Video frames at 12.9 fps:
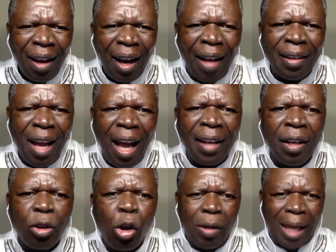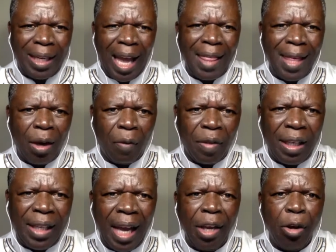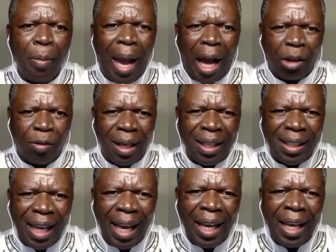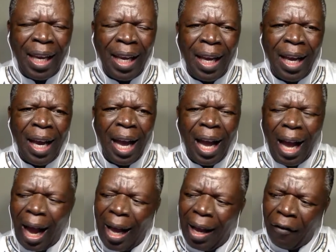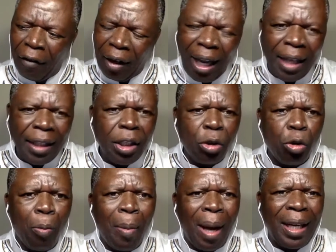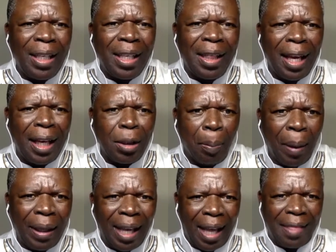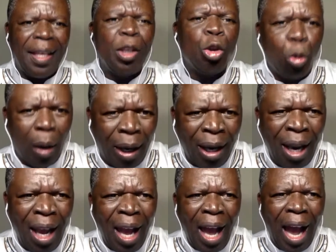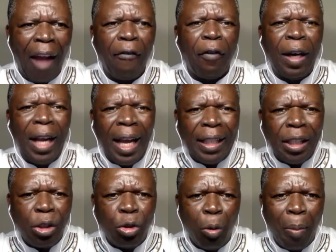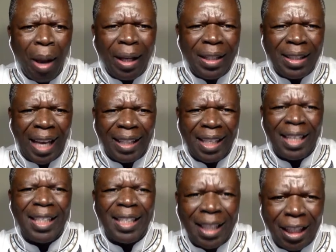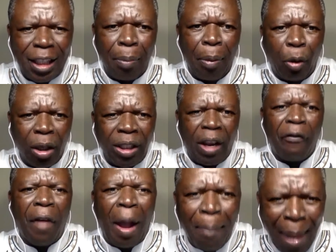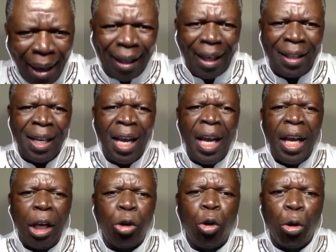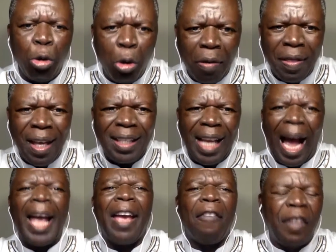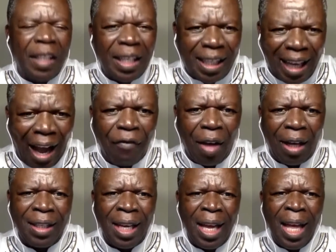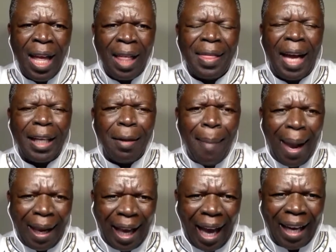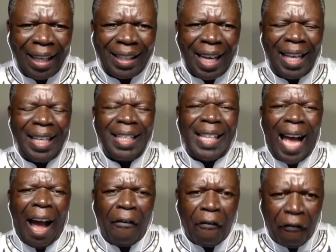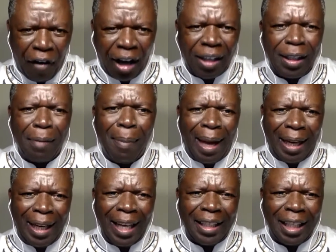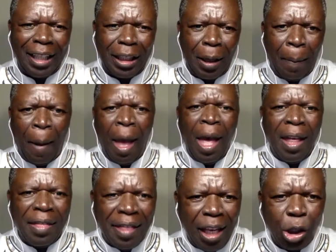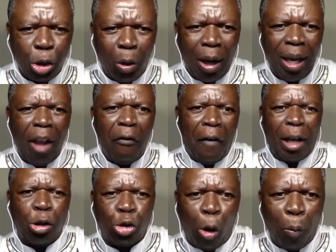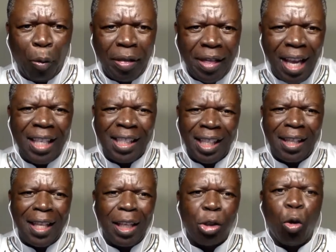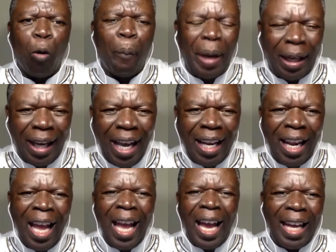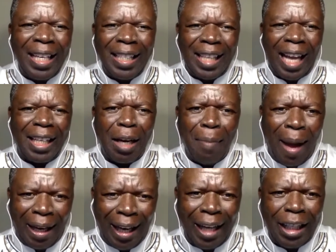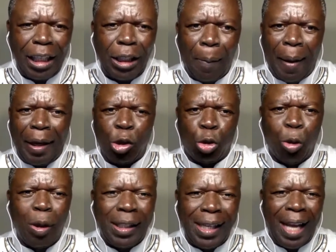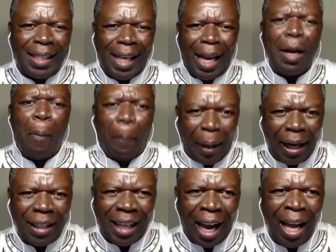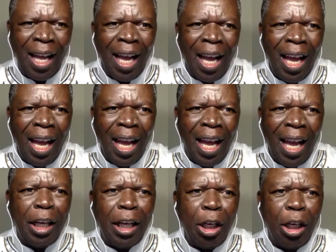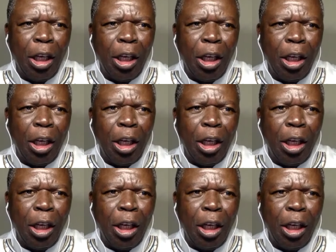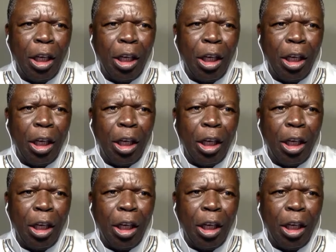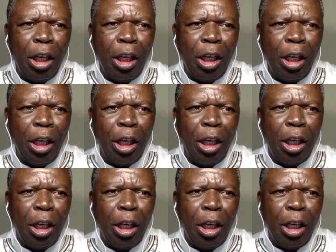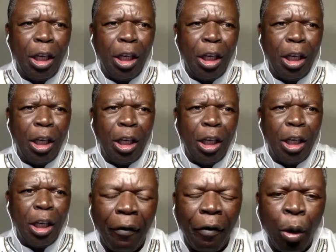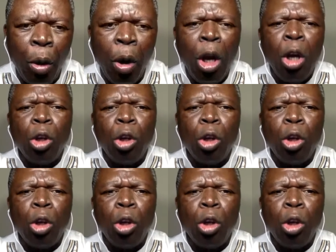And so that at the end of the day, you may actually say, I have learned to manage things better this way. I've learned to make such a decision because if I make it, it will do this. I have discovered that my character is affecting my relationship this way. If I stop with this, this will begin and start in my relationship, and sweetness and the pleasure and the joy will come into this whole thing and what have you.